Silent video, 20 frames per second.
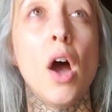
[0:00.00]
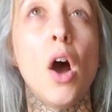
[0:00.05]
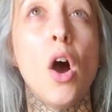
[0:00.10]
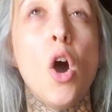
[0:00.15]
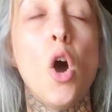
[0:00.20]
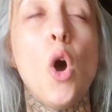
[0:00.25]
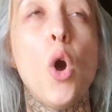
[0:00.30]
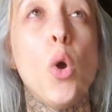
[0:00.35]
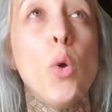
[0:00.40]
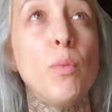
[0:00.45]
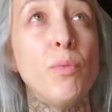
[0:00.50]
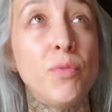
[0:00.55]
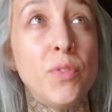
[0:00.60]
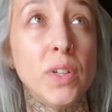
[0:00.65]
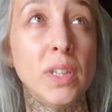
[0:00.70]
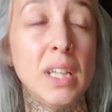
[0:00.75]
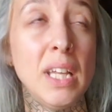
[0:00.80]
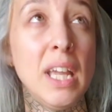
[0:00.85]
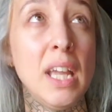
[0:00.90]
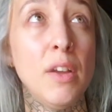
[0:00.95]

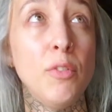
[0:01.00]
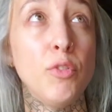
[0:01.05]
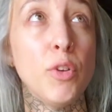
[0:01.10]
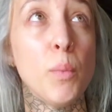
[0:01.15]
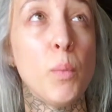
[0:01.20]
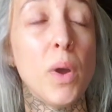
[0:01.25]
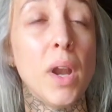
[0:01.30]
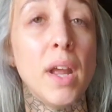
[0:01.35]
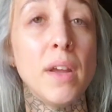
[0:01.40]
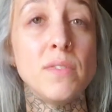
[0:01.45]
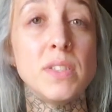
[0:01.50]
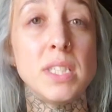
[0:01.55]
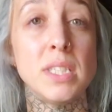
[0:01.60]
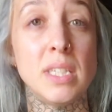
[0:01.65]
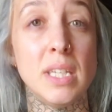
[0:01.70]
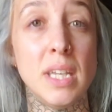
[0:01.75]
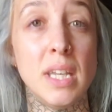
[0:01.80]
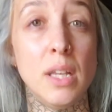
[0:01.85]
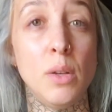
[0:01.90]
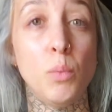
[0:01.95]
hopefully, from what I've
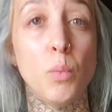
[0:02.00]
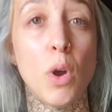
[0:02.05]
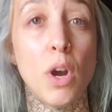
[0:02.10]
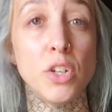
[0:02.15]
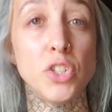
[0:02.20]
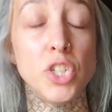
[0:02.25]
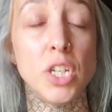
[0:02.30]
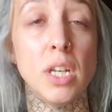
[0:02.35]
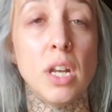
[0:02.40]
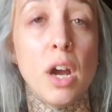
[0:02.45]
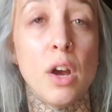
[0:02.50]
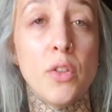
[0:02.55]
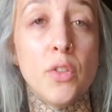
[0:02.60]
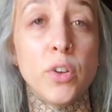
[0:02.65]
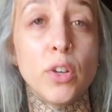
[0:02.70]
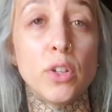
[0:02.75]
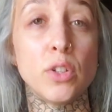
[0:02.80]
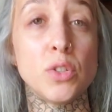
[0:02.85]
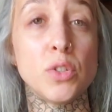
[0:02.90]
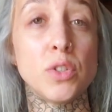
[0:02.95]
seen watching
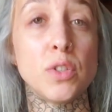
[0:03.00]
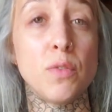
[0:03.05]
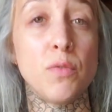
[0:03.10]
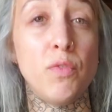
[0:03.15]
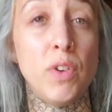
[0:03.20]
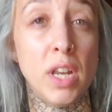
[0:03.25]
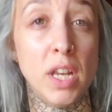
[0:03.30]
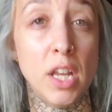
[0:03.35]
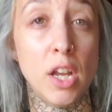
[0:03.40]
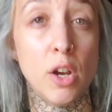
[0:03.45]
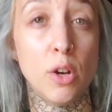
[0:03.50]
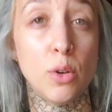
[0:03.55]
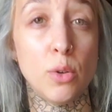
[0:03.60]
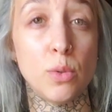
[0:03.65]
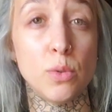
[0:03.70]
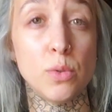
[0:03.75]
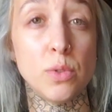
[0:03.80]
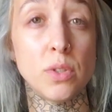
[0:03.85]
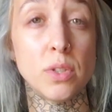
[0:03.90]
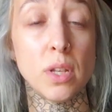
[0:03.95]
others'
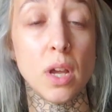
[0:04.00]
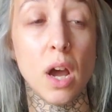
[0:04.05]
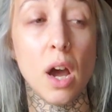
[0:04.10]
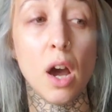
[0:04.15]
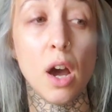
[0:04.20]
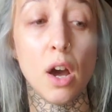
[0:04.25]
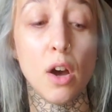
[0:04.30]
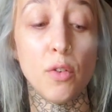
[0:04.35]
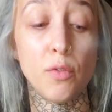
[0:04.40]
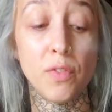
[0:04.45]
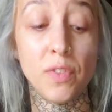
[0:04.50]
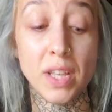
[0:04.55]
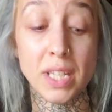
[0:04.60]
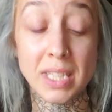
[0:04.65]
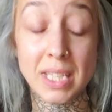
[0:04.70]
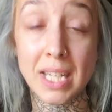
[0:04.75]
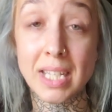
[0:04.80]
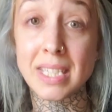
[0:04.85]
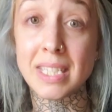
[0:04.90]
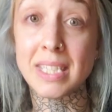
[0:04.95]
videos of
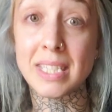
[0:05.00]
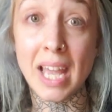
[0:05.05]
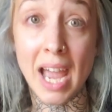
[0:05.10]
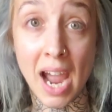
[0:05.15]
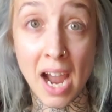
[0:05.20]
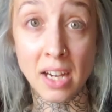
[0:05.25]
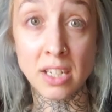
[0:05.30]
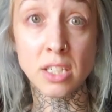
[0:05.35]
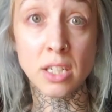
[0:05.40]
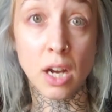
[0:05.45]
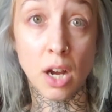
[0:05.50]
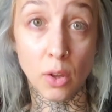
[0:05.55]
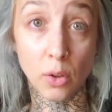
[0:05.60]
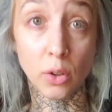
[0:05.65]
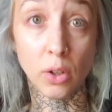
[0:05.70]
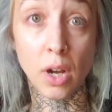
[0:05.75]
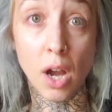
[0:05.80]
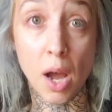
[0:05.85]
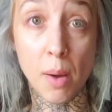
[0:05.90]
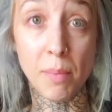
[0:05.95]
this exact
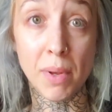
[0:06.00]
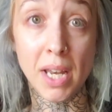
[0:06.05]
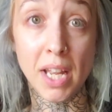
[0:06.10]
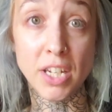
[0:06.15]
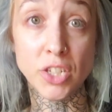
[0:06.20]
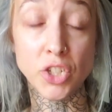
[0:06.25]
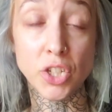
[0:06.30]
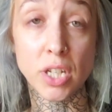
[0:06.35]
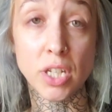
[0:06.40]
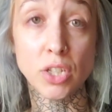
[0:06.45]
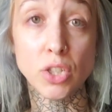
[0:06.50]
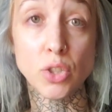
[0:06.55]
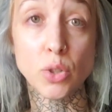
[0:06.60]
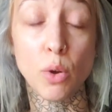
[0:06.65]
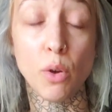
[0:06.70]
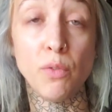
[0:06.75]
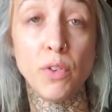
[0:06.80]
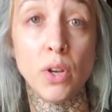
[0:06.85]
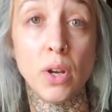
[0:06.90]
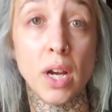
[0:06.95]
color combination,
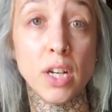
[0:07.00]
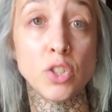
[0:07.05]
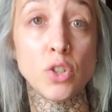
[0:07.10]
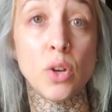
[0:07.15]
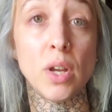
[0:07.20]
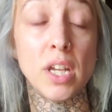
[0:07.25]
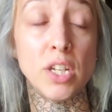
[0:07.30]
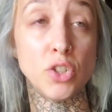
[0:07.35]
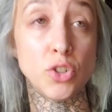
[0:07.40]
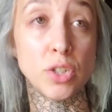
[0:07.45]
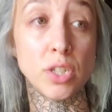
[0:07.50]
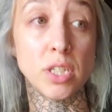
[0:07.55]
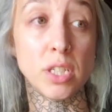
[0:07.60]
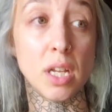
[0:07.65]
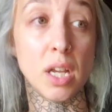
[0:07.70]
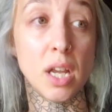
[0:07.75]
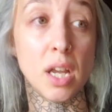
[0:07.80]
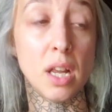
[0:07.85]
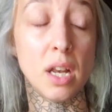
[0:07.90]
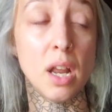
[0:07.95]
so if you guys are
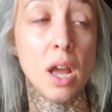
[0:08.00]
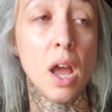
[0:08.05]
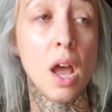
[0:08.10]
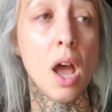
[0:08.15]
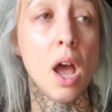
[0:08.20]
interested,